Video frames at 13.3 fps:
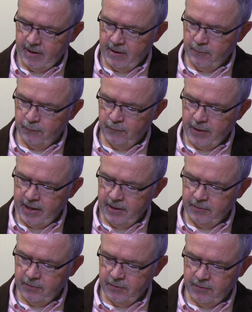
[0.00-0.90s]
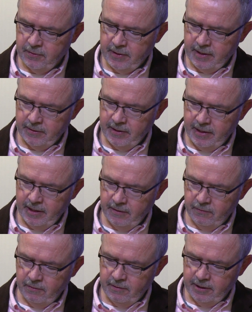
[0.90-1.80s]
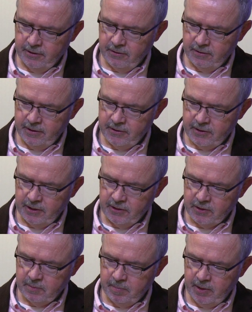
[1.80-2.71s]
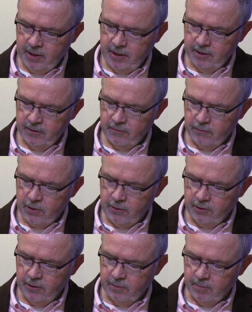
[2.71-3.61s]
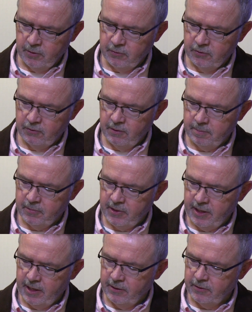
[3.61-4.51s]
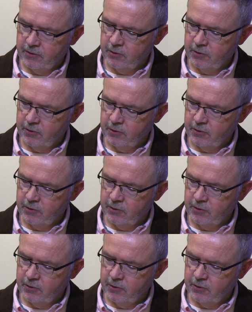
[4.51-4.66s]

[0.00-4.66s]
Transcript: a faith that the ever-increasing speed and volume of stripped-down,